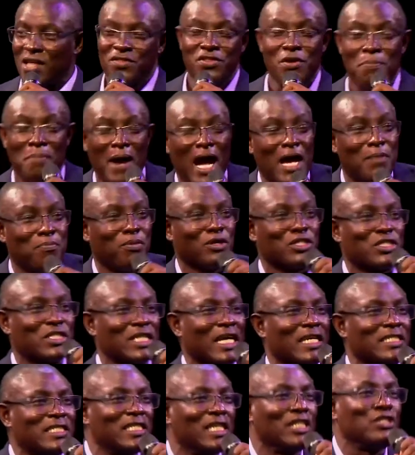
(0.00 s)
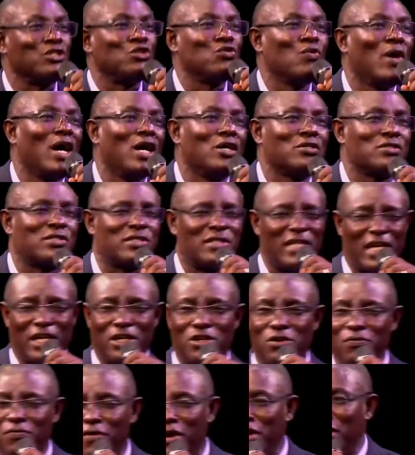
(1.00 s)
The Bible says it dwells,
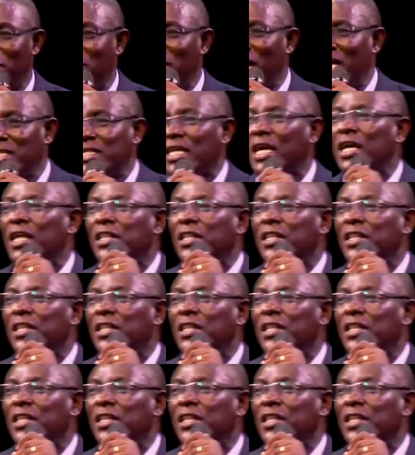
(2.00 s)
thank you very much.